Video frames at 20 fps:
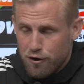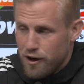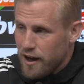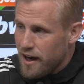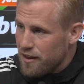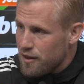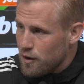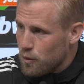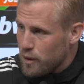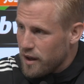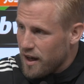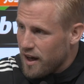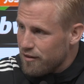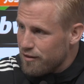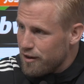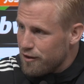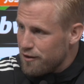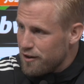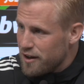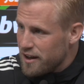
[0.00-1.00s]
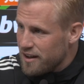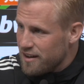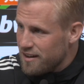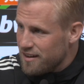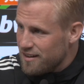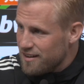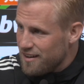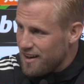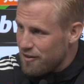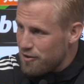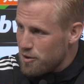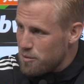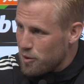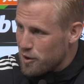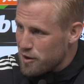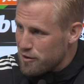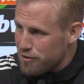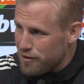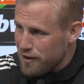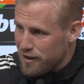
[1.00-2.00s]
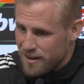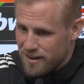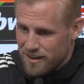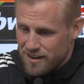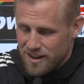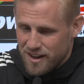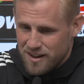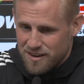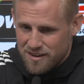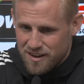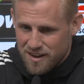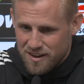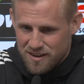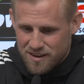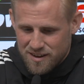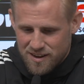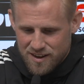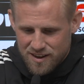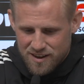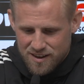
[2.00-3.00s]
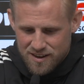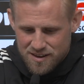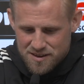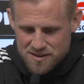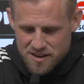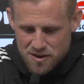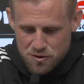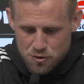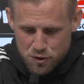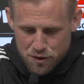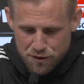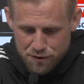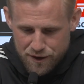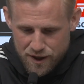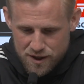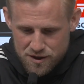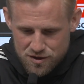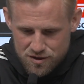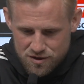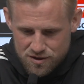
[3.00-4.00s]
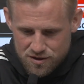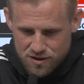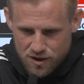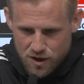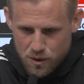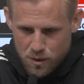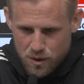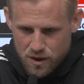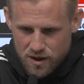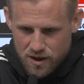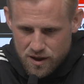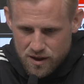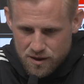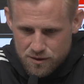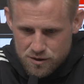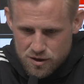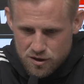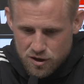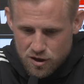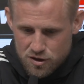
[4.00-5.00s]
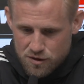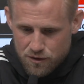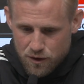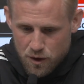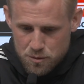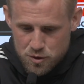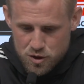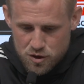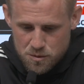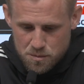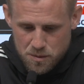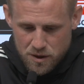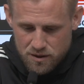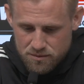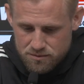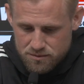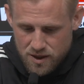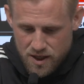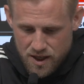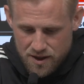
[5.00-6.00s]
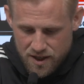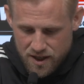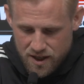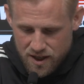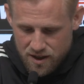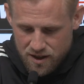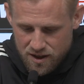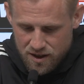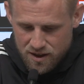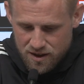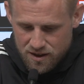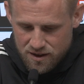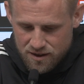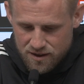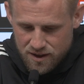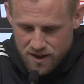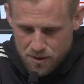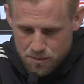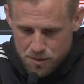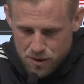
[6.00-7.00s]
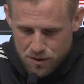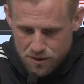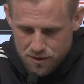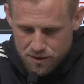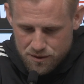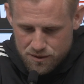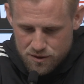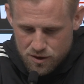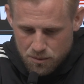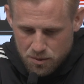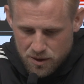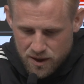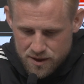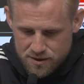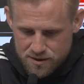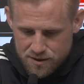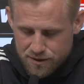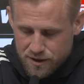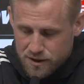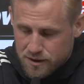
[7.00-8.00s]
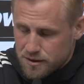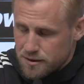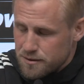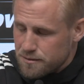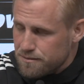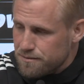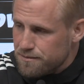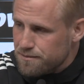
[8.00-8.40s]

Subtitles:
rare that we have everybody fit in central defence. So it gives us lots of options. But yeah, they are both top class defenders.